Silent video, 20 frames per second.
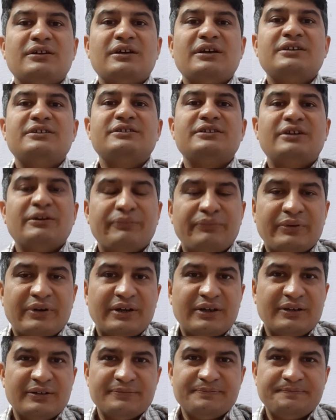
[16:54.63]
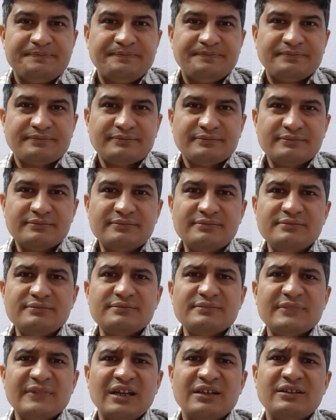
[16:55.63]
is different
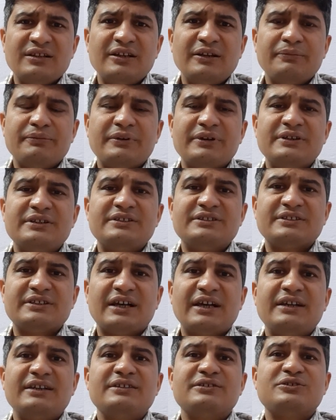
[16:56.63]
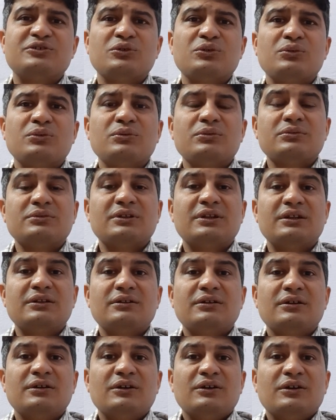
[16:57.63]
in the different size. So
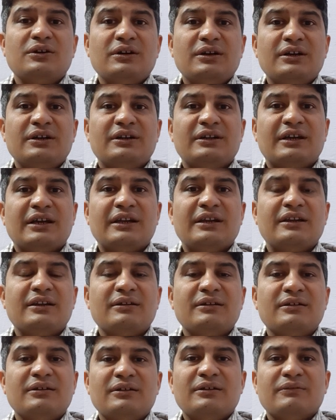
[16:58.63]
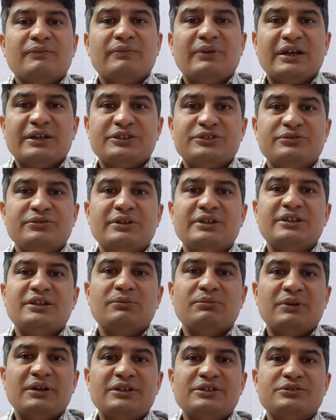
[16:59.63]
it can fluctuate the
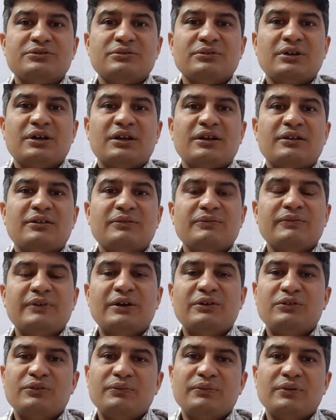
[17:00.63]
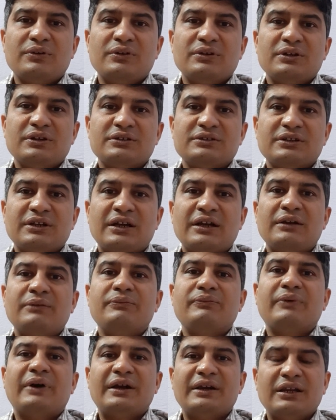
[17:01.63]
blood sugar. We have to follow this. And
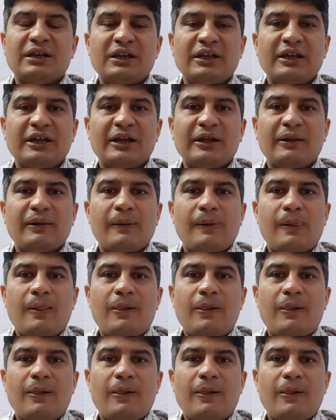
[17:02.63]
finally,